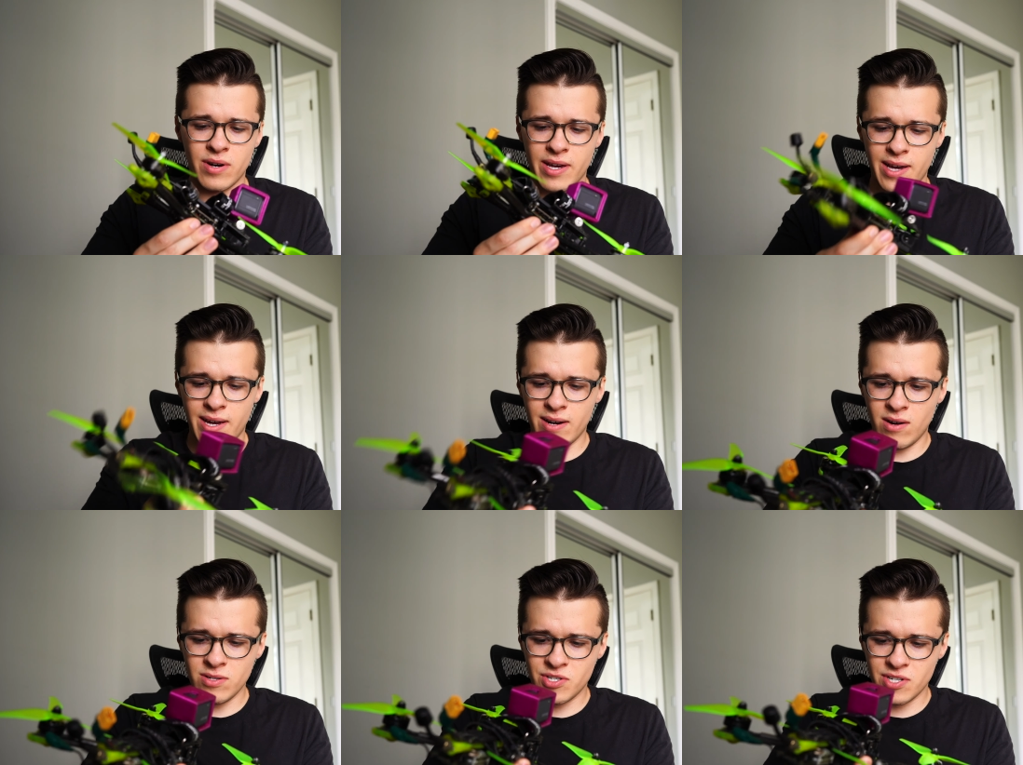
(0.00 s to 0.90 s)
and
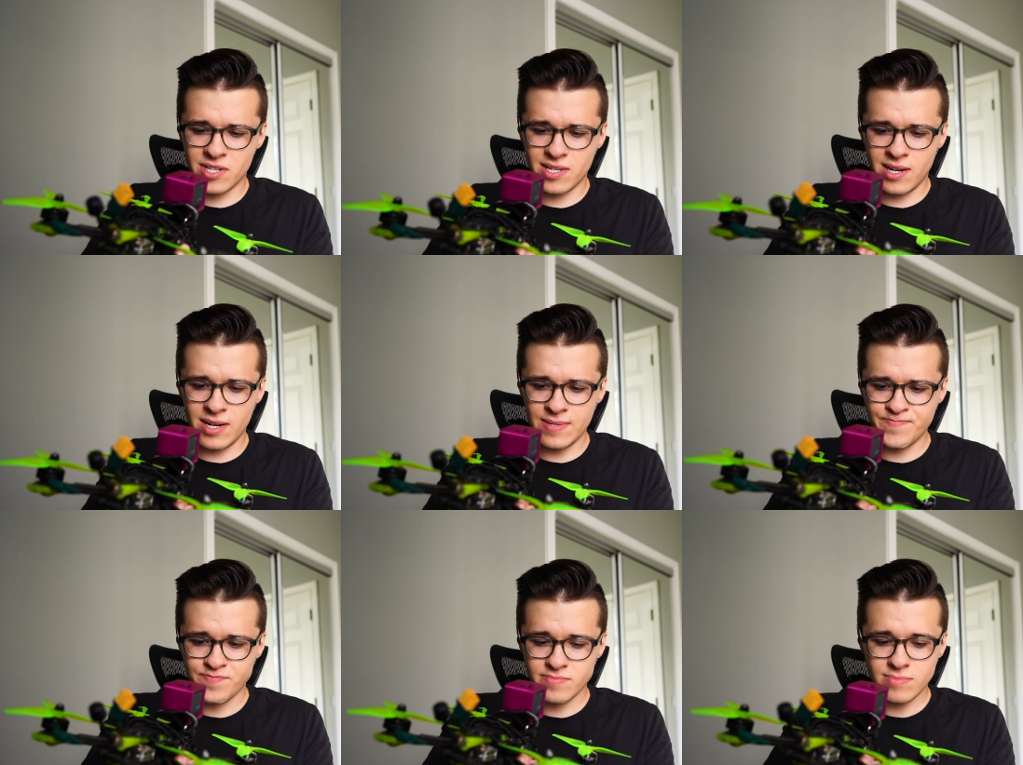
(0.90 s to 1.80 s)
I'll just
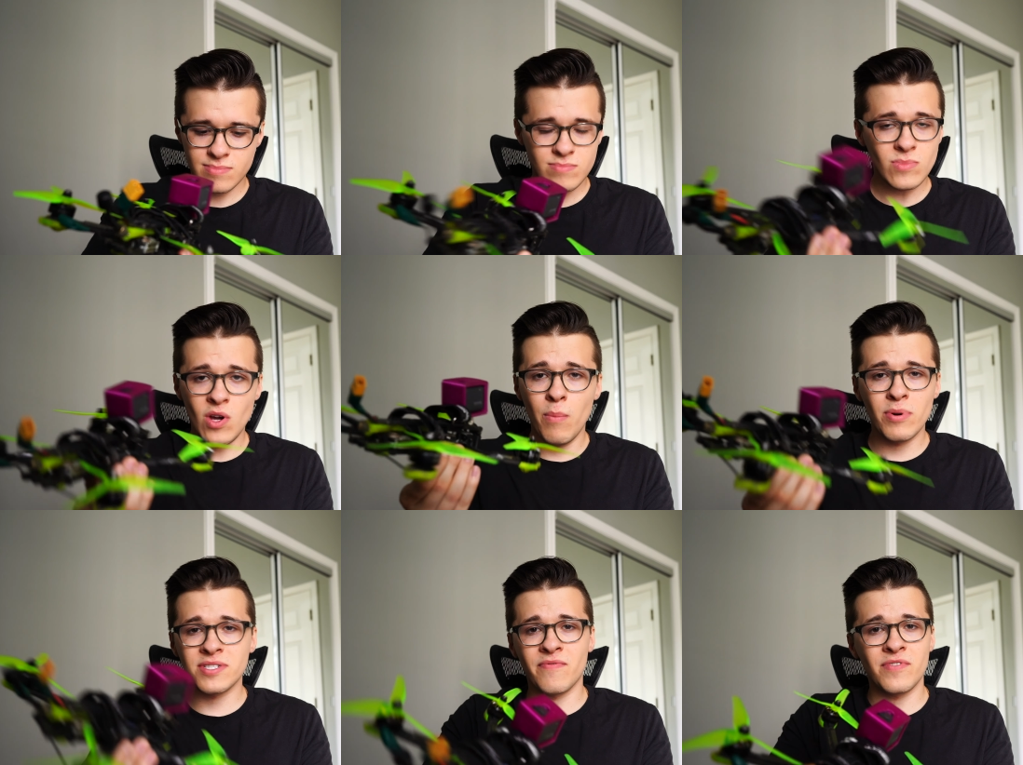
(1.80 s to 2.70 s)
I'll
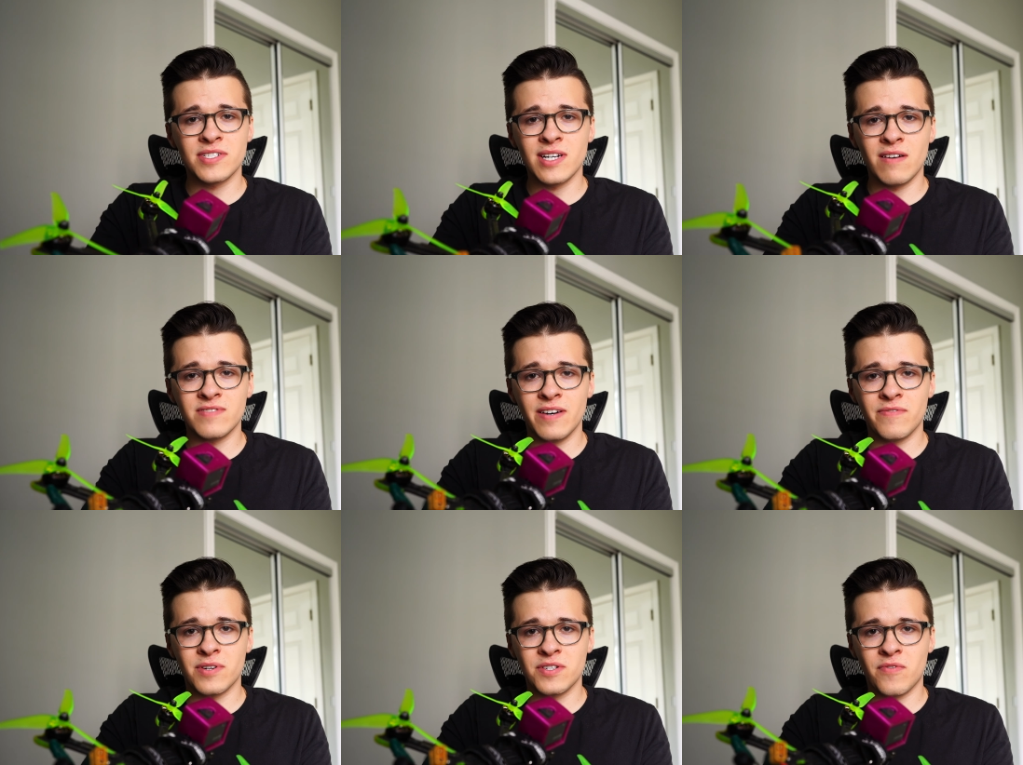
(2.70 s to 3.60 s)
put some freestyle flight
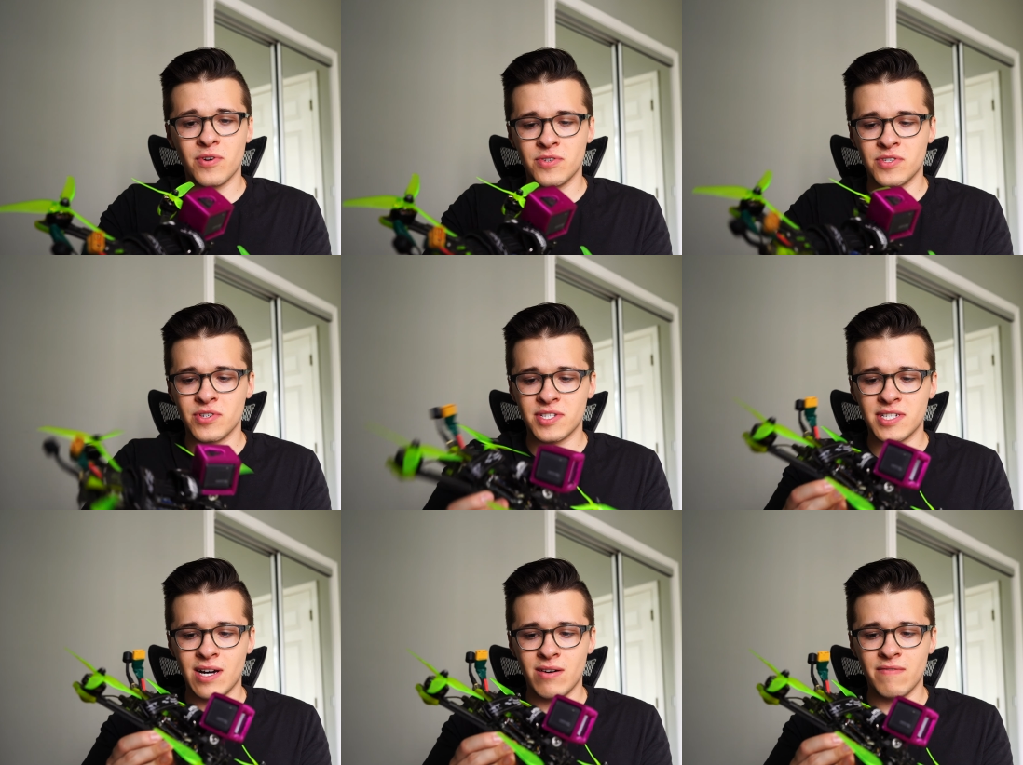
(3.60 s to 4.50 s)
footage for you so you can
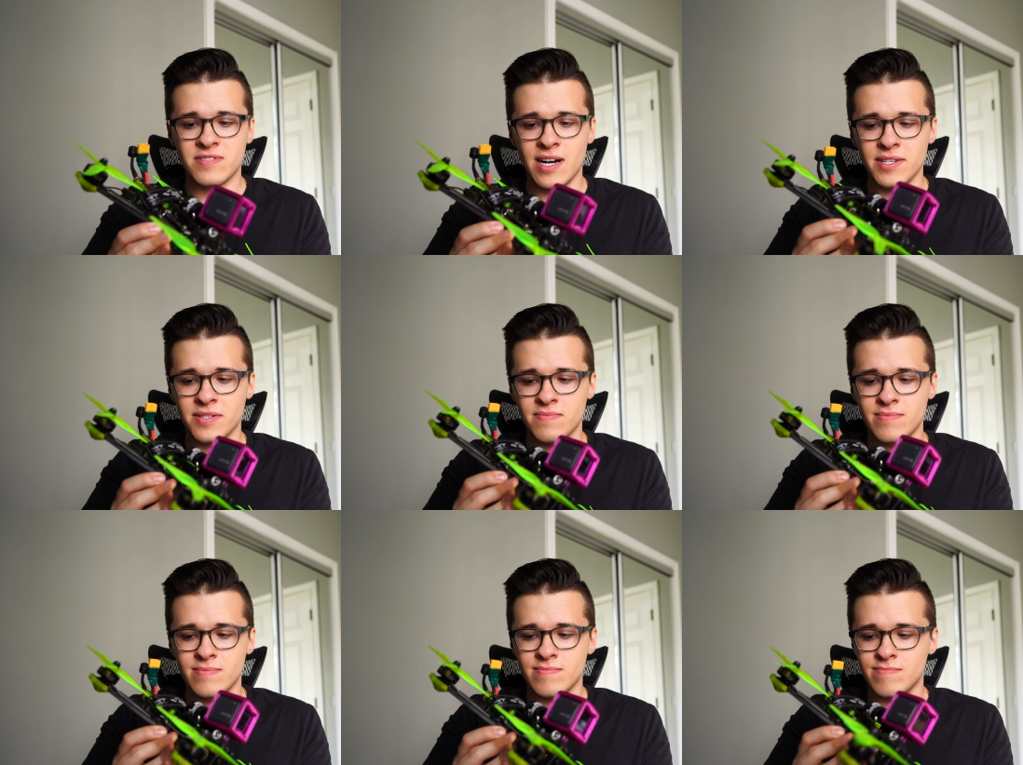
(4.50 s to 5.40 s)
see how it flies.
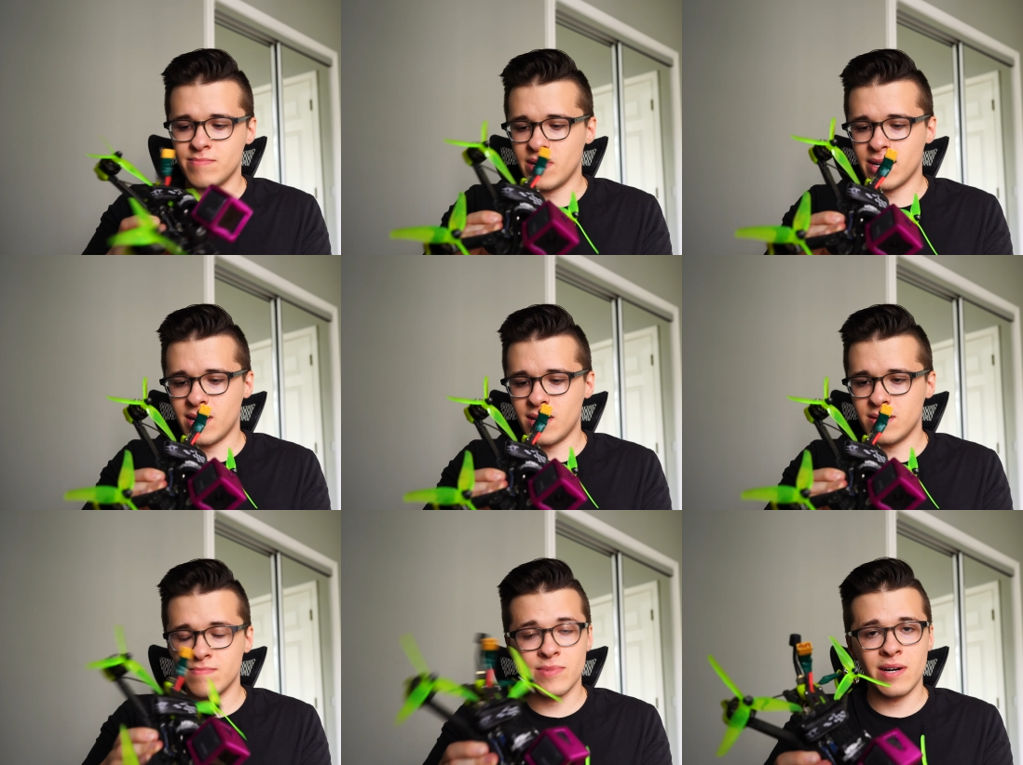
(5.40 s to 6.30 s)
But
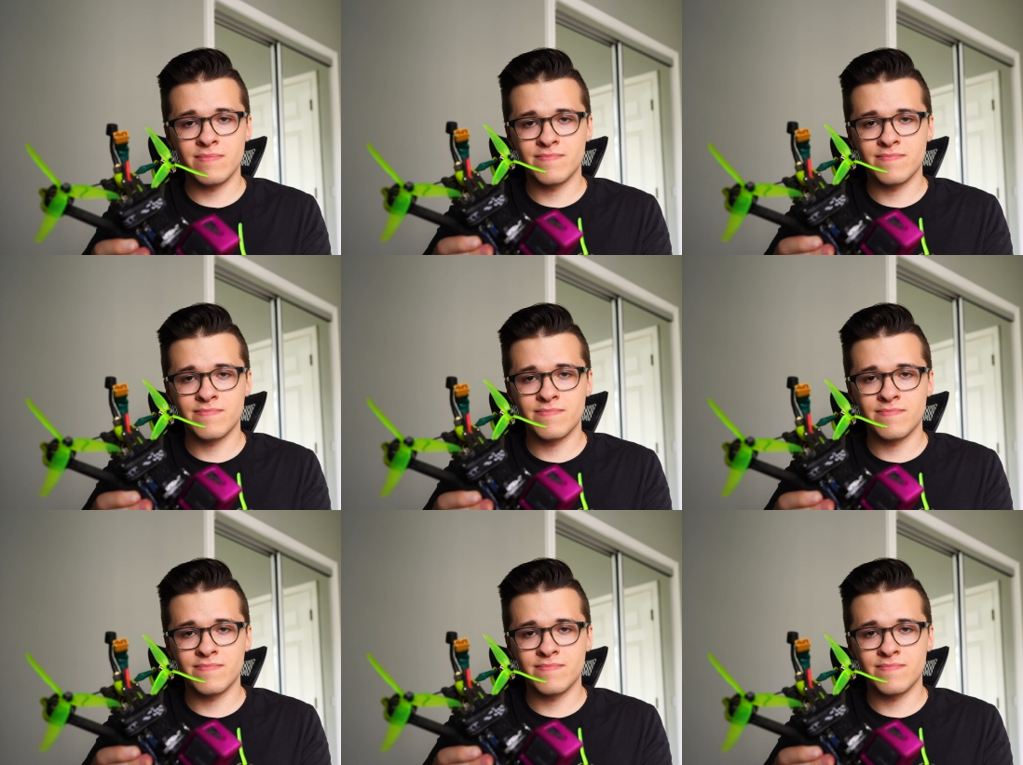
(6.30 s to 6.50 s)
yeah.